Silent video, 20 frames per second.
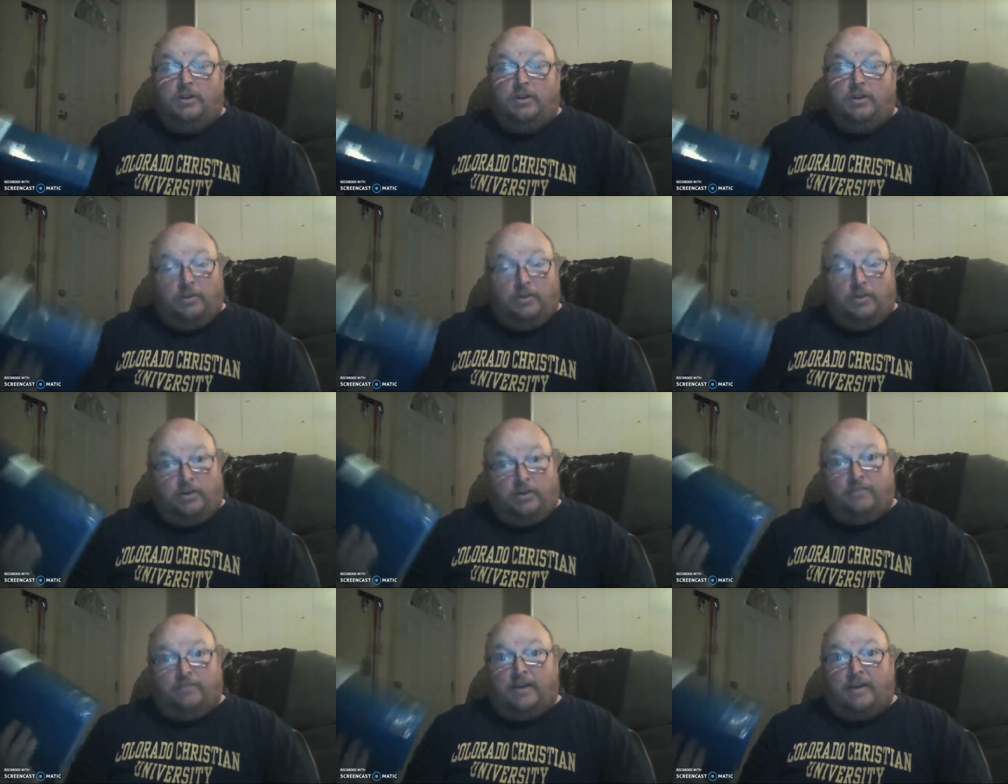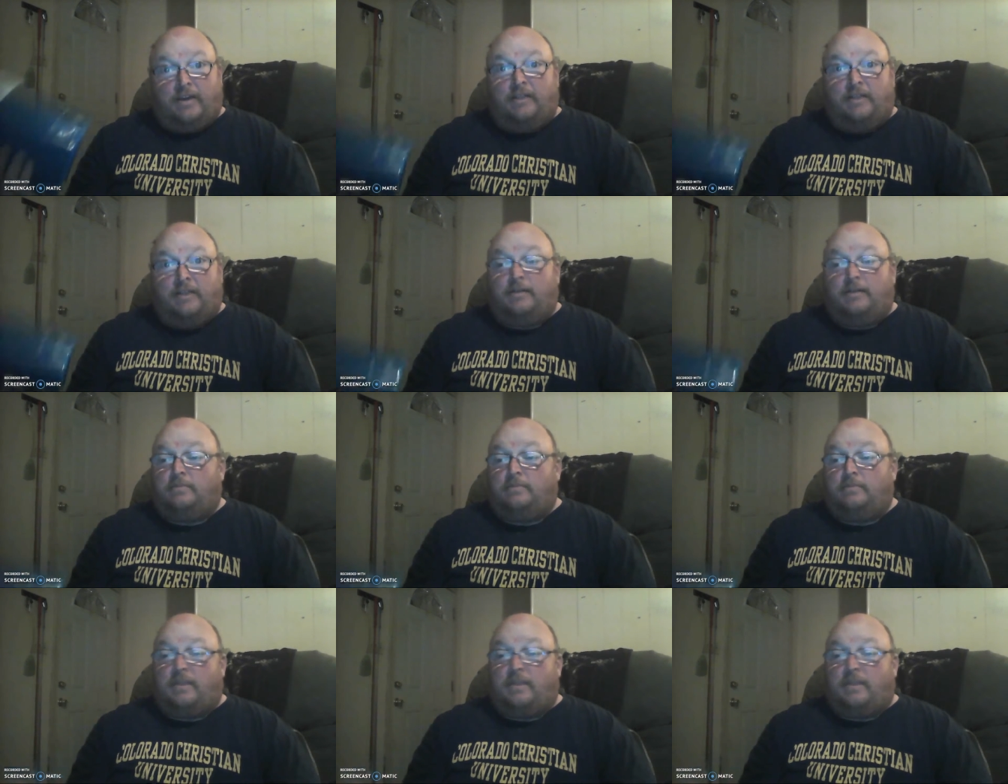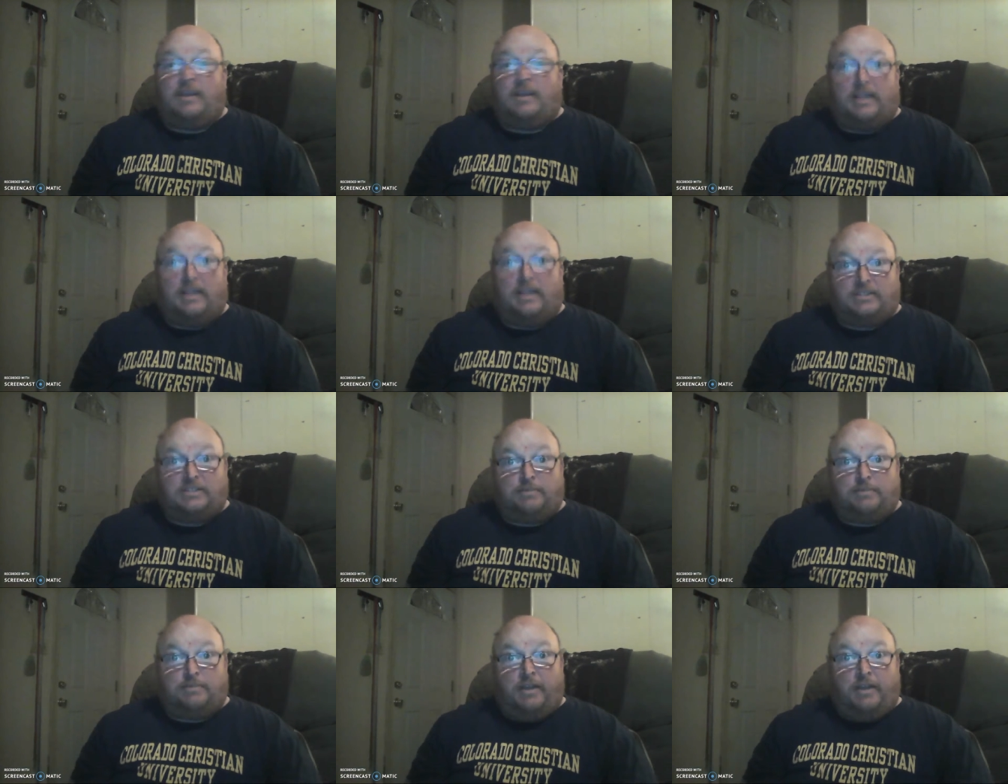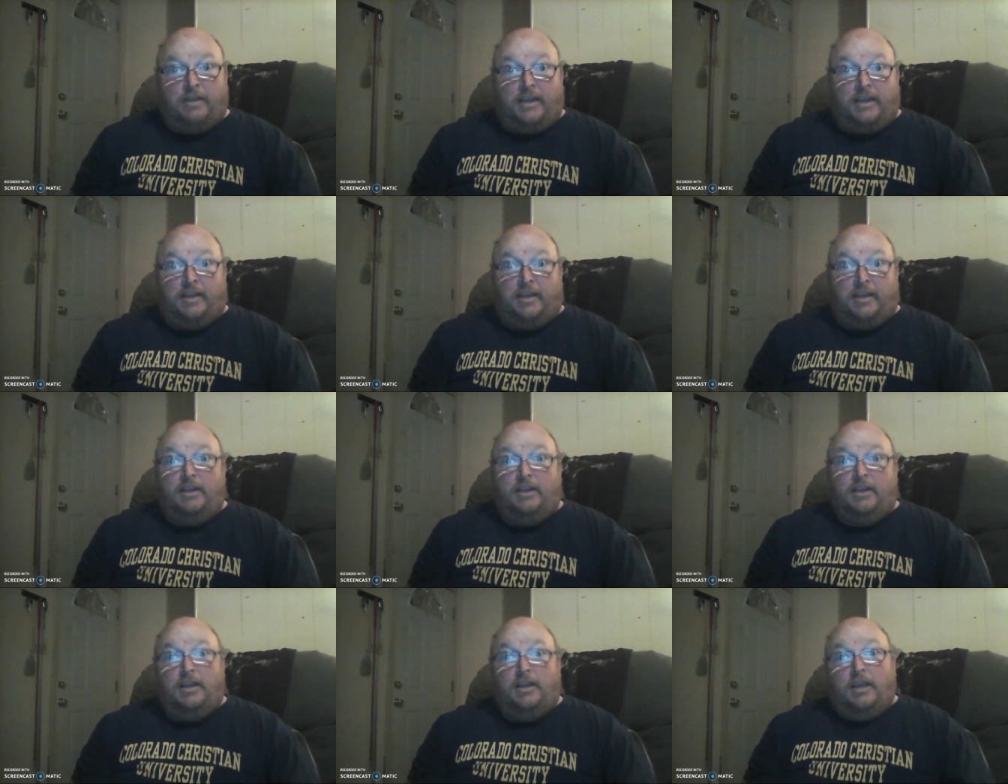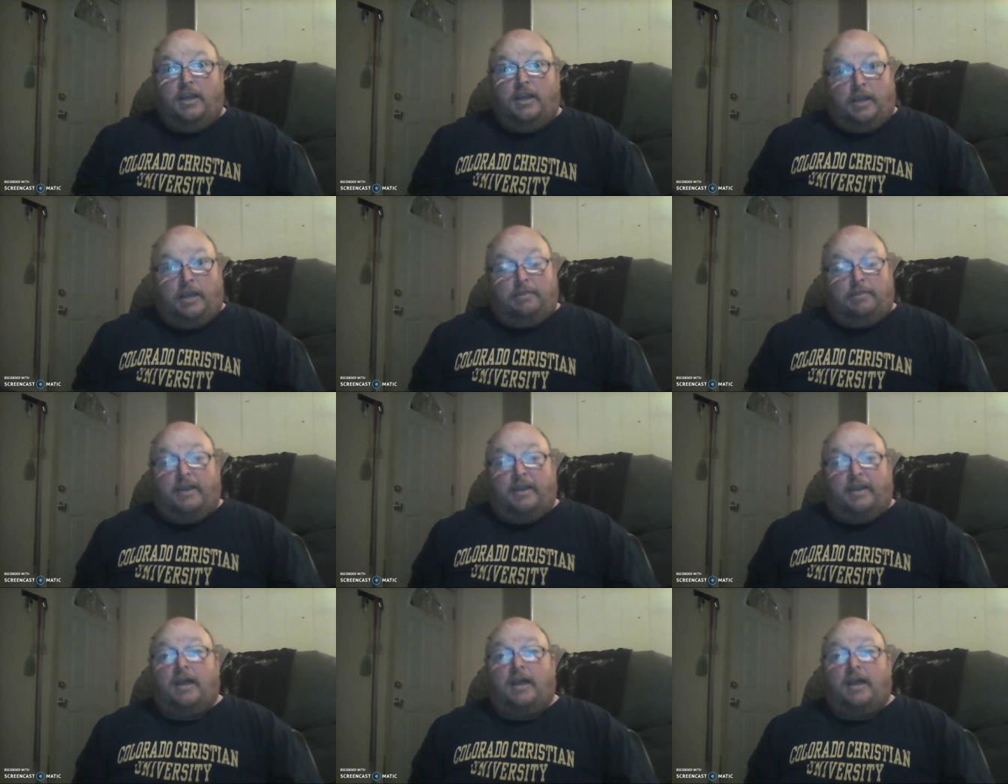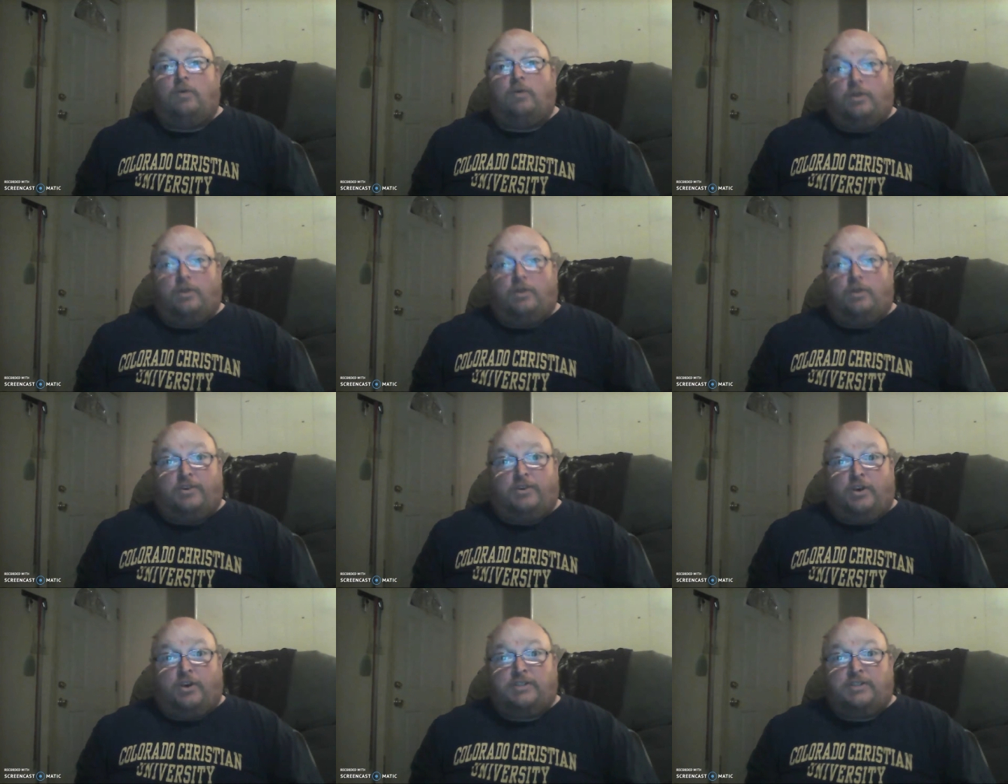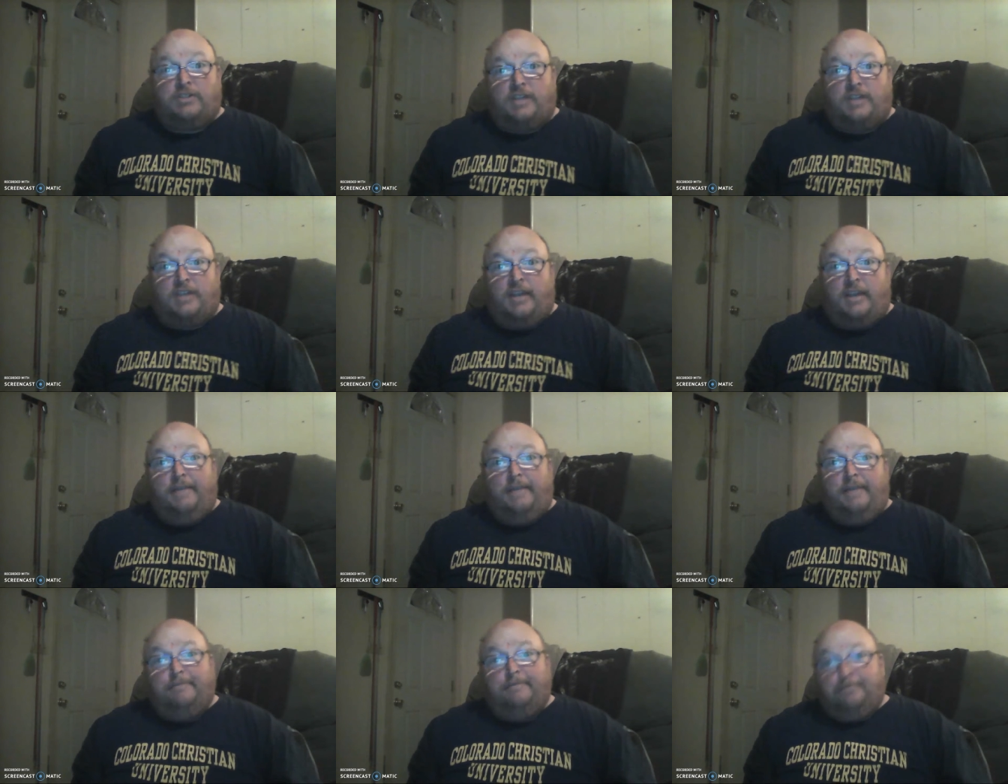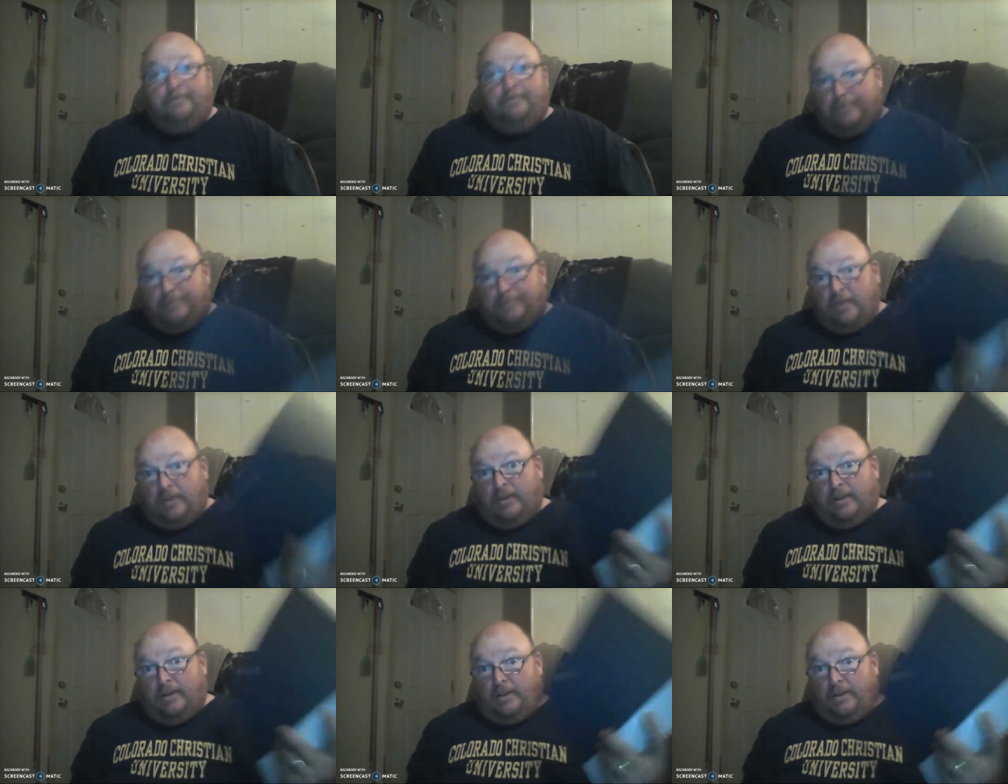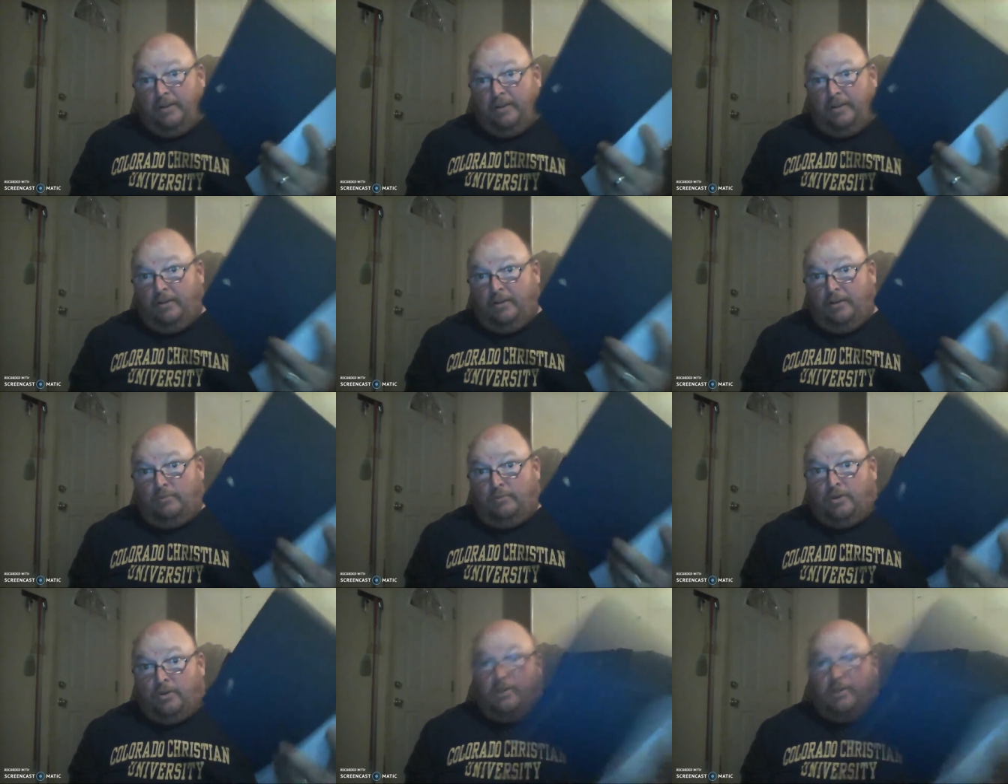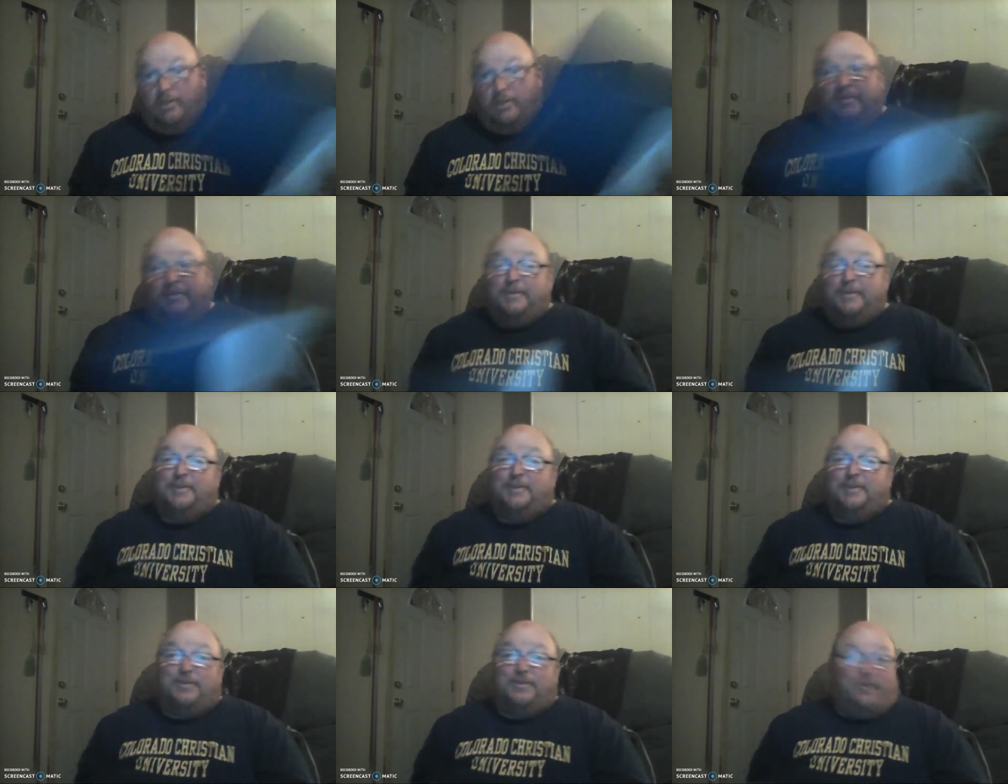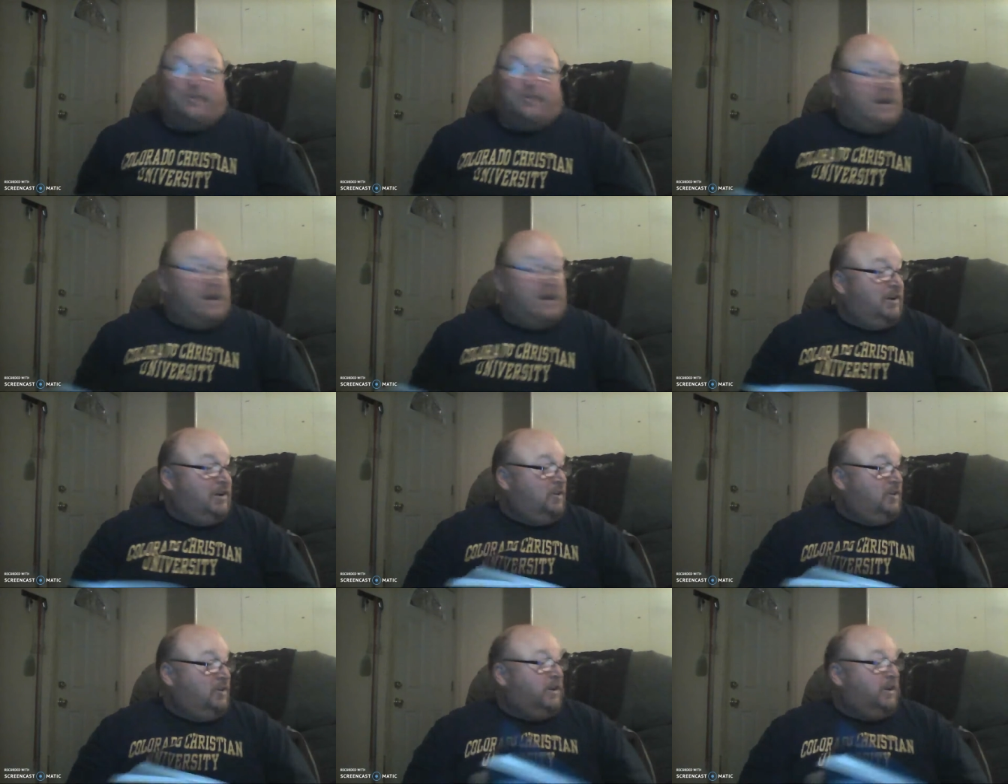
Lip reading: You need to make a lesson plan and plan out what you're going to say. You need a good notebook to write it all